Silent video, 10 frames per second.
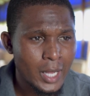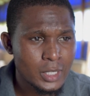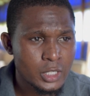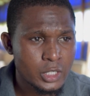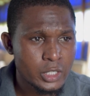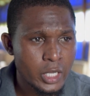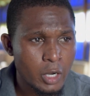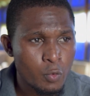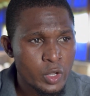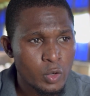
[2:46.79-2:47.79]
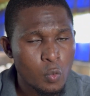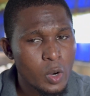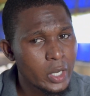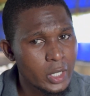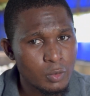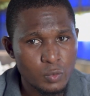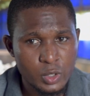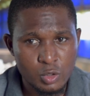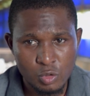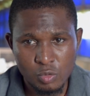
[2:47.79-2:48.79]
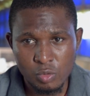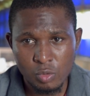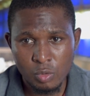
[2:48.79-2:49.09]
At their week 1 and week 2,